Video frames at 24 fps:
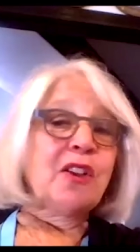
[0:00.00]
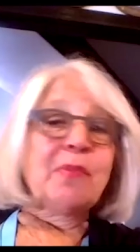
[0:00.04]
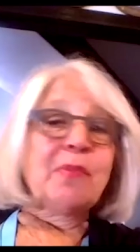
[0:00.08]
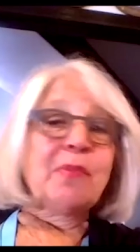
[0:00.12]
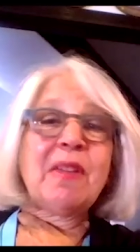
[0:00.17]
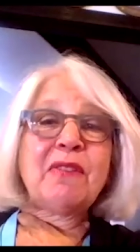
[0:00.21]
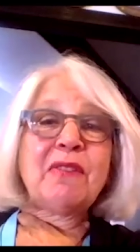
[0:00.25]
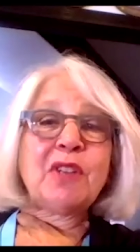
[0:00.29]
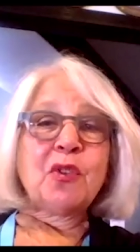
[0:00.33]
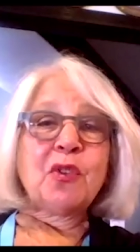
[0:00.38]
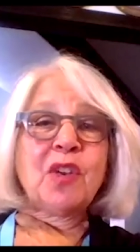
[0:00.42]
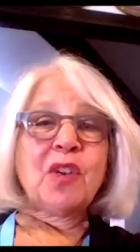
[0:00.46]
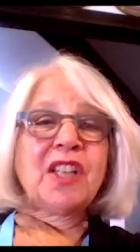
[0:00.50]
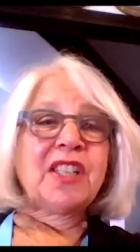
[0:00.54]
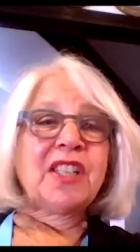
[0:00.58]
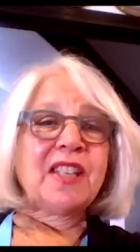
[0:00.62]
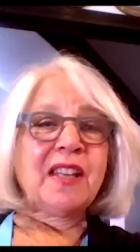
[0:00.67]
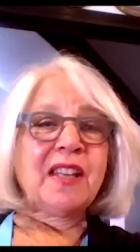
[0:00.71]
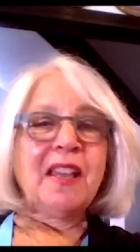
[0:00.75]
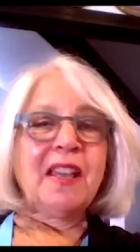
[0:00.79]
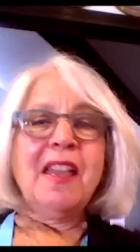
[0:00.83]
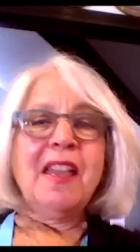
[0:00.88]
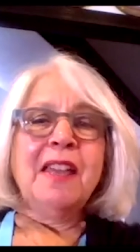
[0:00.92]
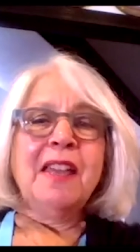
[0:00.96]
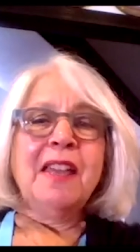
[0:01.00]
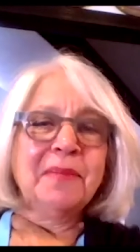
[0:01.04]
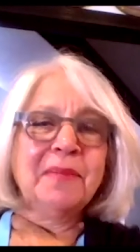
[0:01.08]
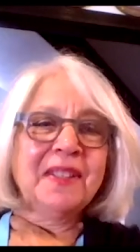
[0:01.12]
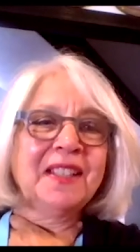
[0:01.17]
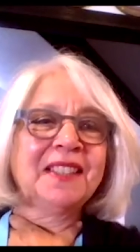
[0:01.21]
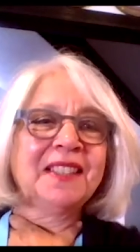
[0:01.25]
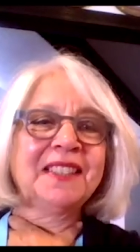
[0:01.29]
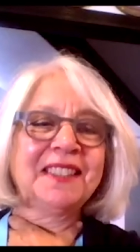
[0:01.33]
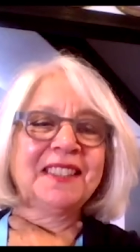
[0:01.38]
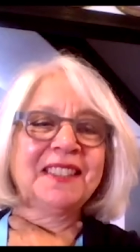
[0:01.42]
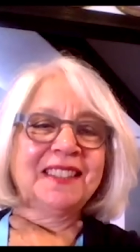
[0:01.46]
a few questions. I want to make sure that
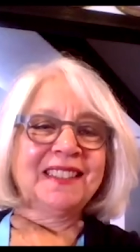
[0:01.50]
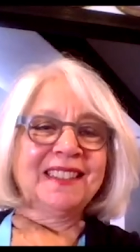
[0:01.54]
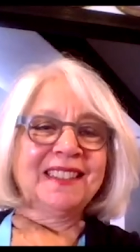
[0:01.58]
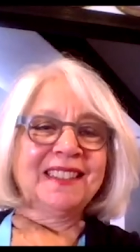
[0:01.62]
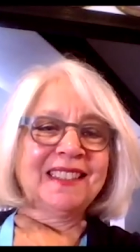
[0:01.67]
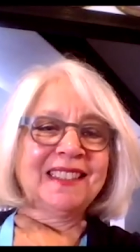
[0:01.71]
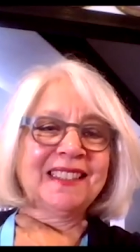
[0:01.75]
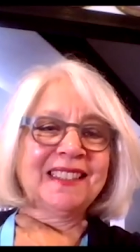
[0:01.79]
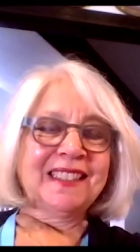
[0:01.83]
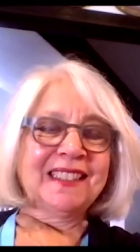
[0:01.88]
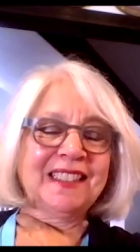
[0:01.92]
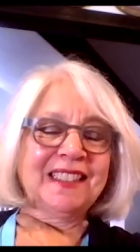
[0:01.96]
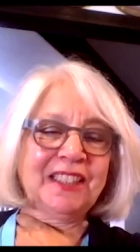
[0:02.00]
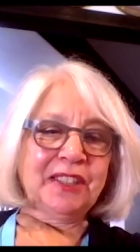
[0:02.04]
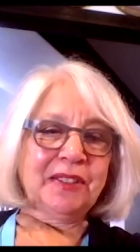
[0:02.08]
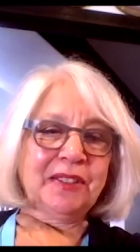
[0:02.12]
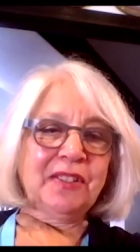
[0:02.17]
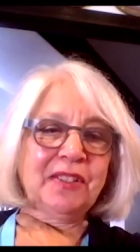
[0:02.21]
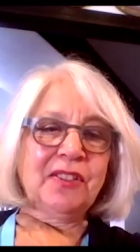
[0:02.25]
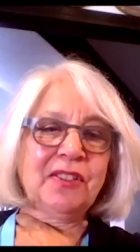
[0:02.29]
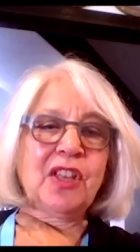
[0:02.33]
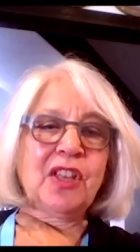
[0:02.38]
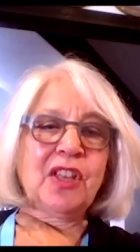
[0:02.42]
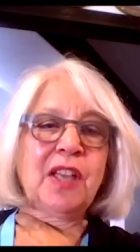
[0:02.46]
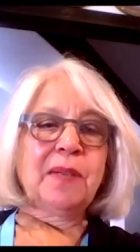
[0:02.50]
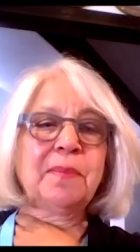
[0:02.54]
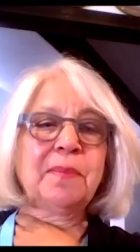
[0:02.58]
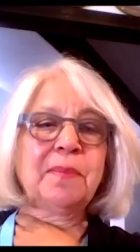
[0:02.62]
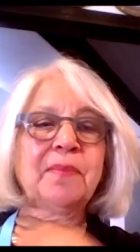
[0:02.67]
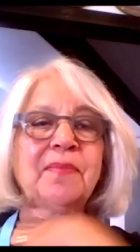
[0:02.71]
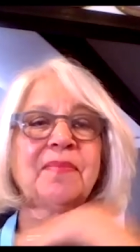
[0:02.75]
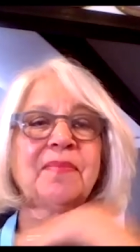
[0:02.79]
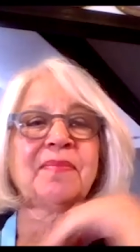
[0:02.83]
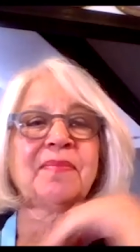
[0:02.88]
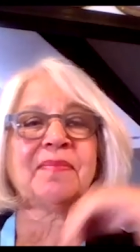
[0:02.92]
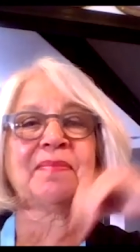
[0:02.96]
we get it in. Okay.
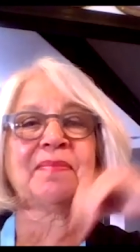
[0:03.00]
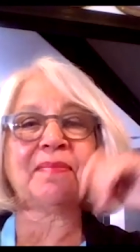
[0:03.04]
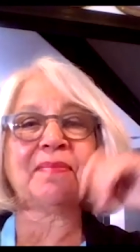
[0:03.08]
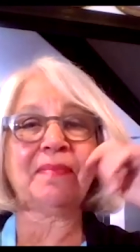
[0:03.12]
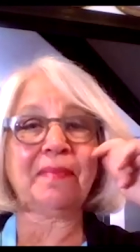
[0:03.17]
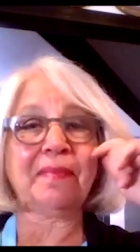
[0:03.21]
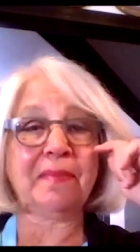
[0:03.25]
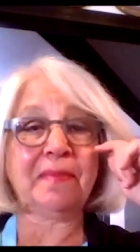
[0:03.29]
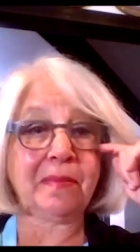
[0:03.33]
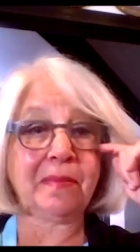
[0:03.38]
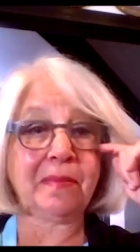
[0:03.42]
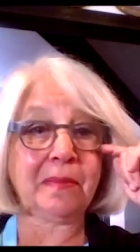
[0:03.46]
The first